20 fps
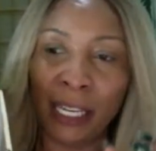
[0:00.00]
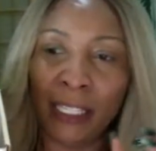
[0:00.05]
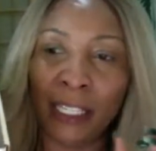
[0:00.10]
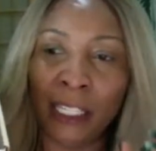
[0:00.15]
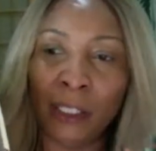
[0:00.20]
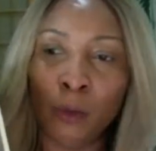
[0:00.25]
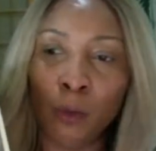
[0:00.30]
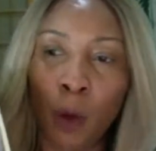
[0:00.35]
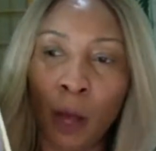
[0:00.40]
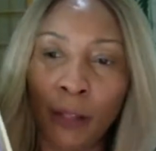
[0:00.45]
It
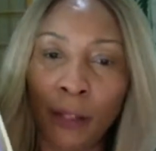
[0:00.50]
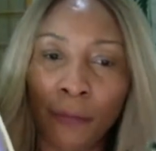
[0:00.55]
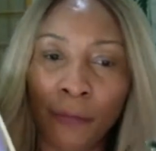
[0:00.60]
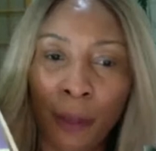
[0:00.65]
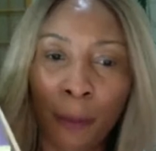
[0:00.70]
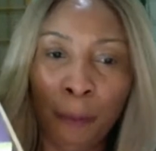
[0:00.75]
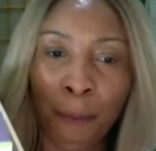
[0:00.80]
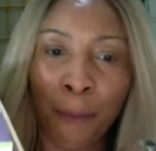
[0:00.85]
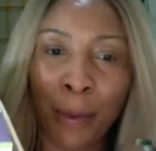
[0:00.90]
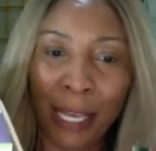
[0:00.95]
is one of
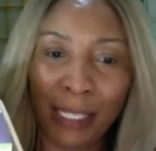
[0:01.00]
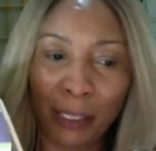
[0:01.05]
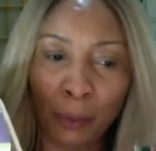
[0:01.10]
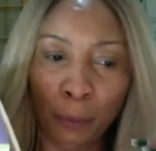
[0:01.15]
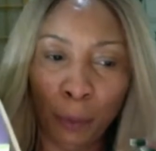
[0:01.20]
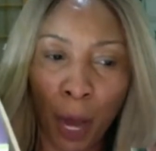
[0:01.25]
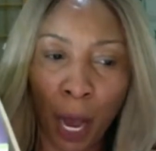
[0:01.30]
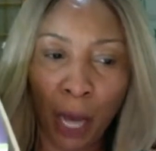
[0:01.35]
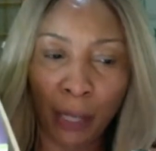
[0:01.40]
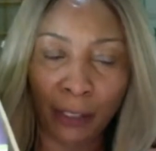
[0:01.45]
the
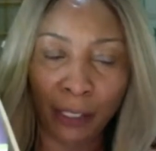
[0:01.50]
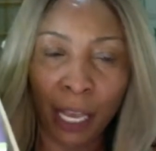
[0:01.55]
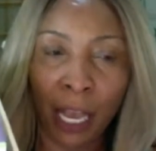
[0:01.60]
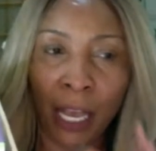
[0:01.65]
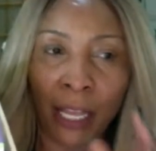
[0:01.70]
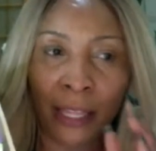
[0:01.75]
best box